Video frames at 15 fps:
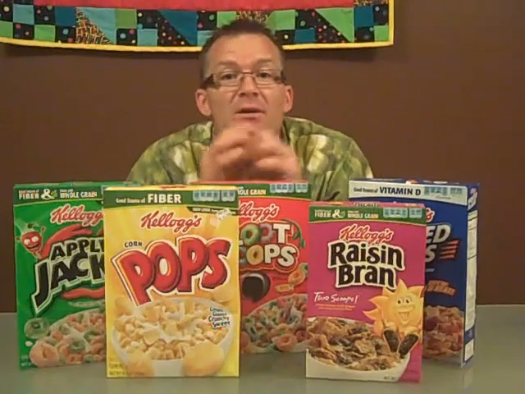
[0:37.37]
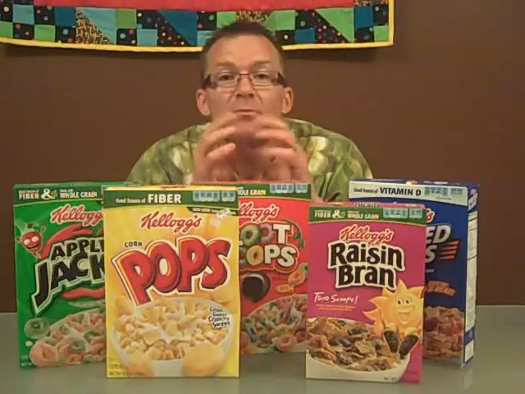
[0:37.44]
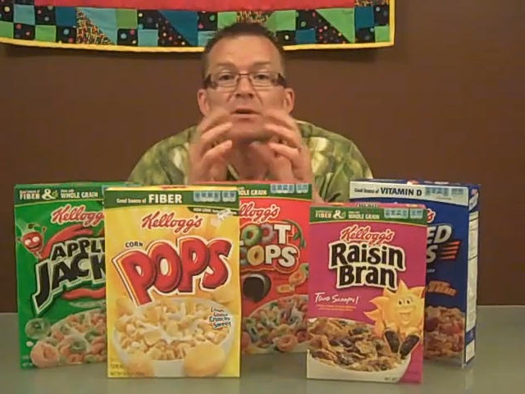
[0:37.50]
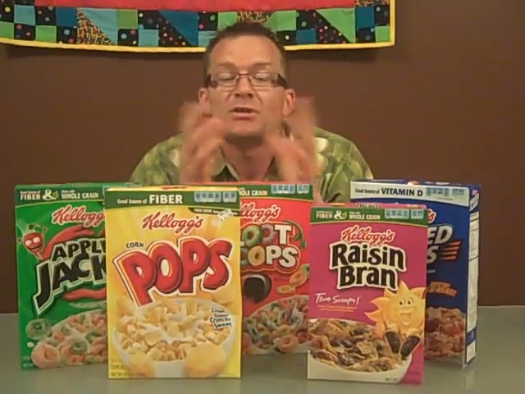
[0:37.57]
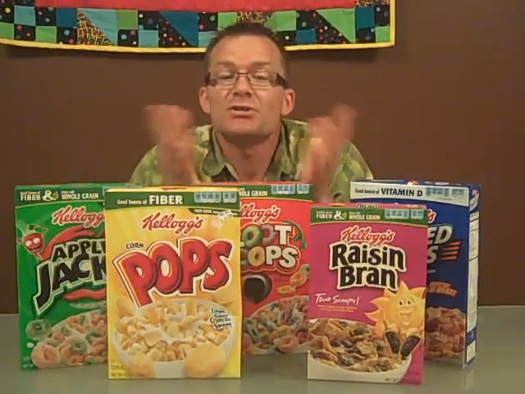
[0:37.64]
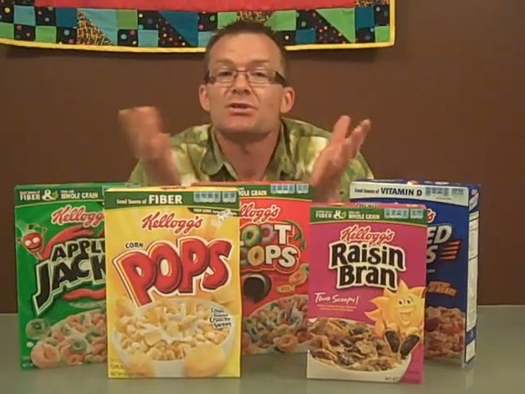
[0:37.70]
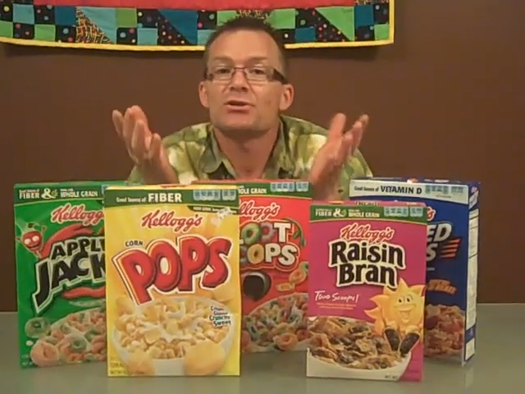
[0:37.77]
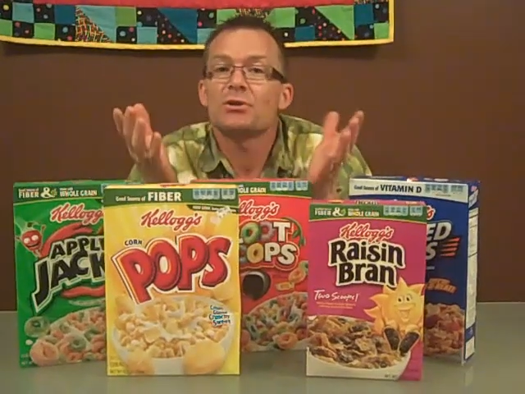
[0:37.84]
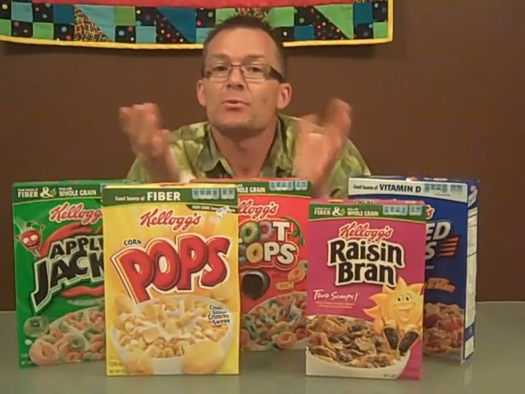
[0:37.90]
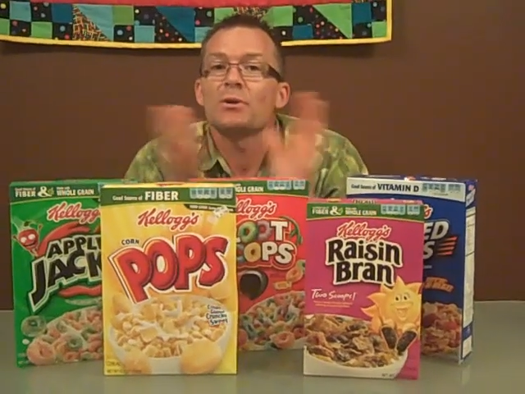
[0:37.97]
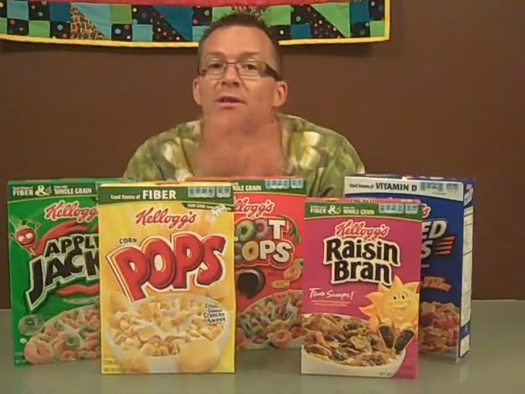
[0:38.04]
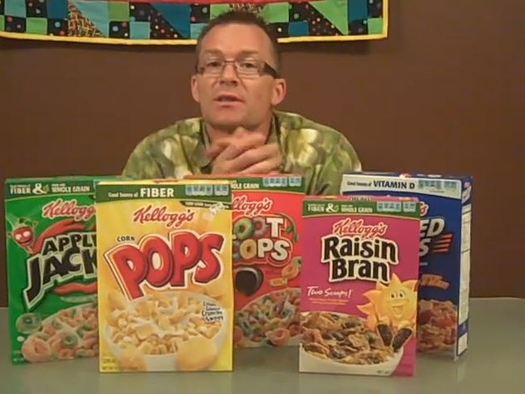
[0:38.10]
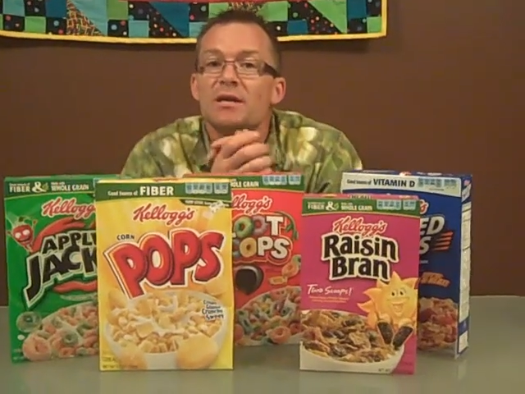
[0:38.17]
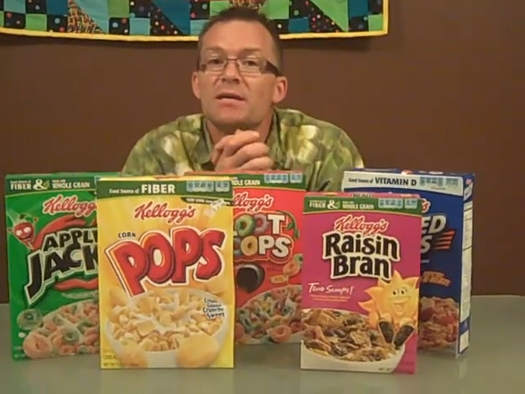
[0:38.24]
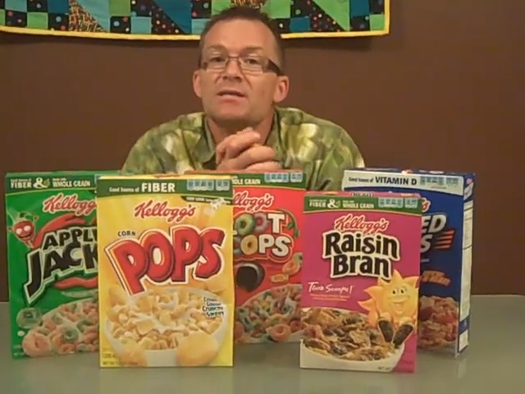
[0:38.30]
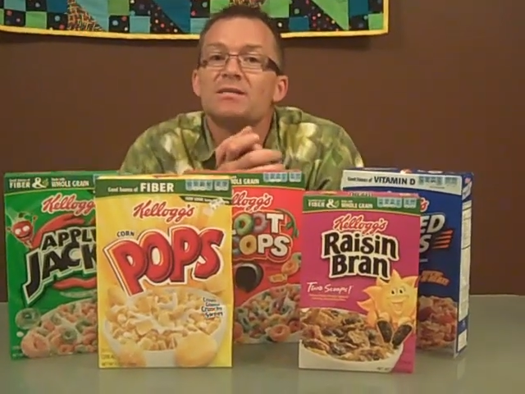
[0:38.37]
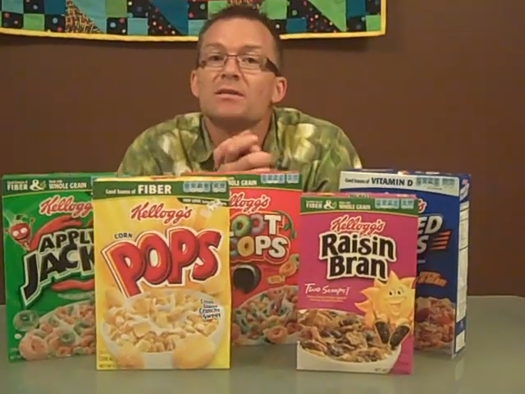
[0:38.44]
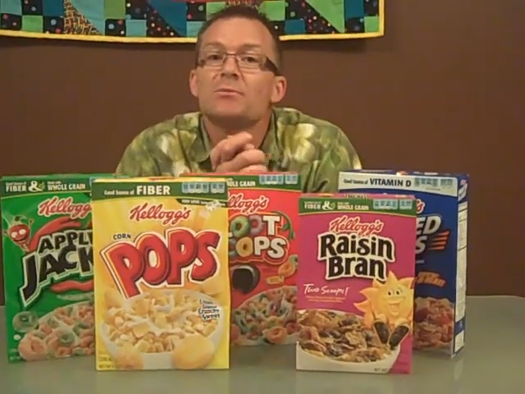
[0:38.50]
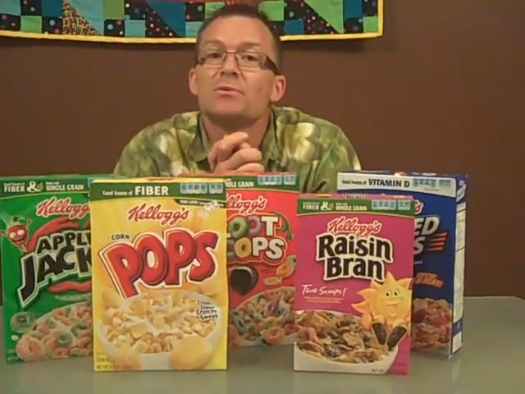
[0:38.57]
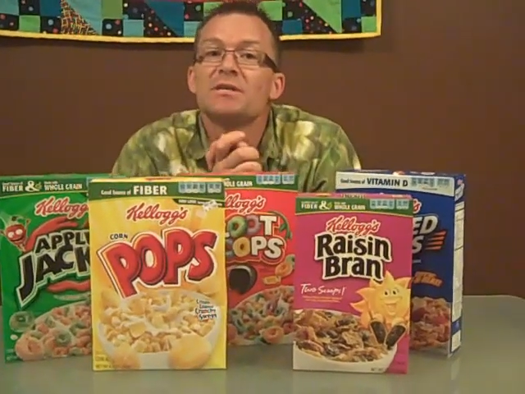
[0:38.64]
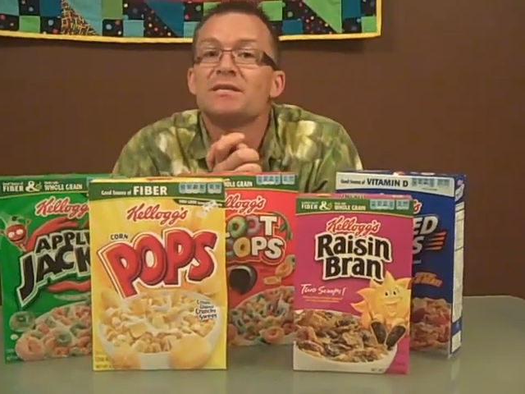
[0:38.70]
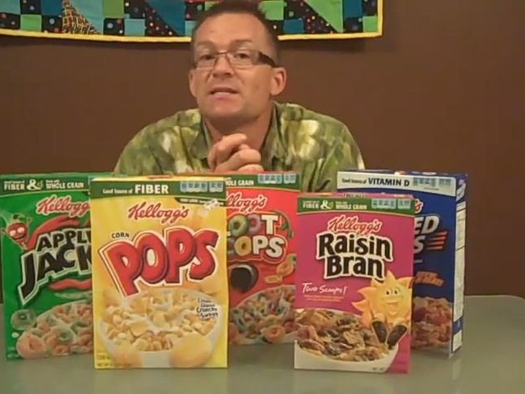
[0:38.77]
Register with us
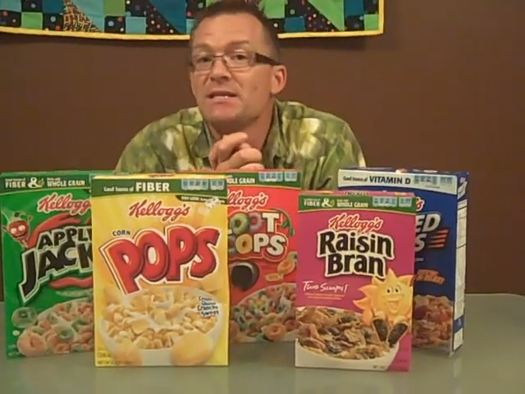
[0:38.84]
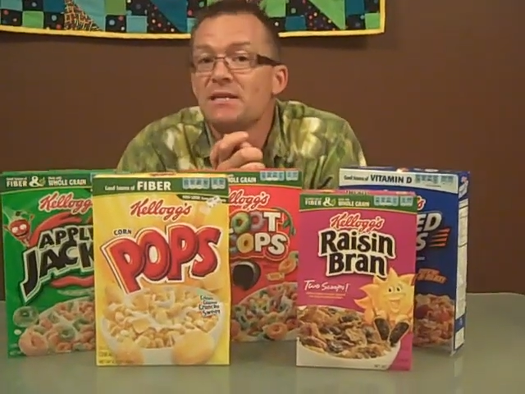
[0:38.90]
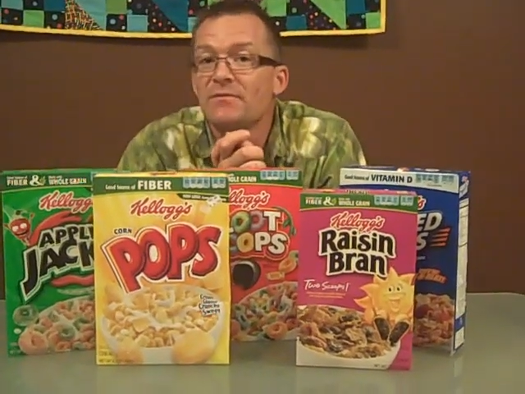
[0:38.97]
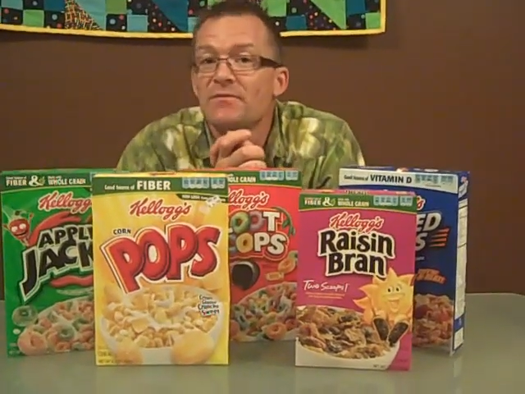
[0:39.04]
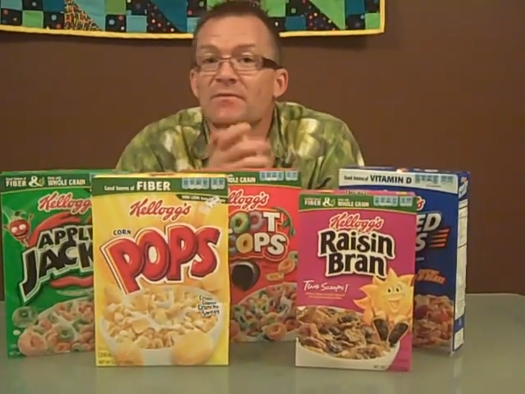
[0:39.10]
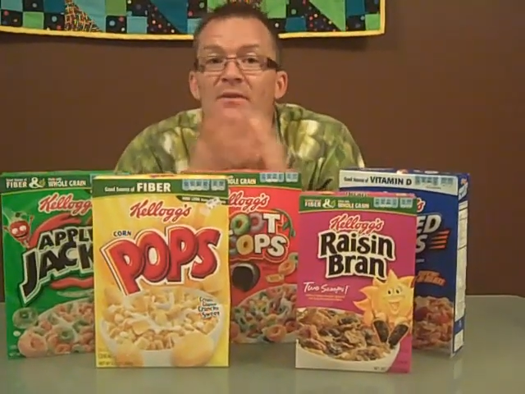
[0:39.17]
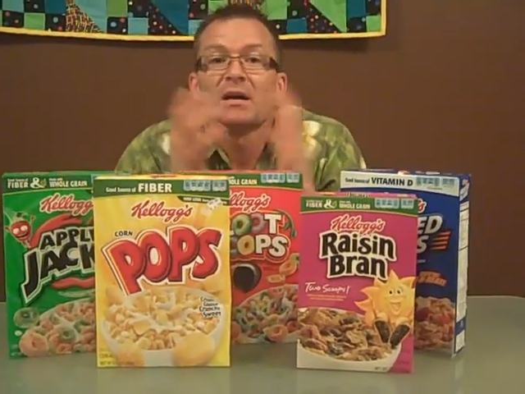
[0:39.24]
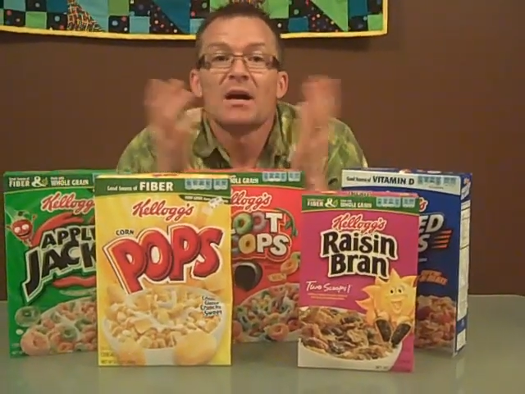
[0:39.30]
and receive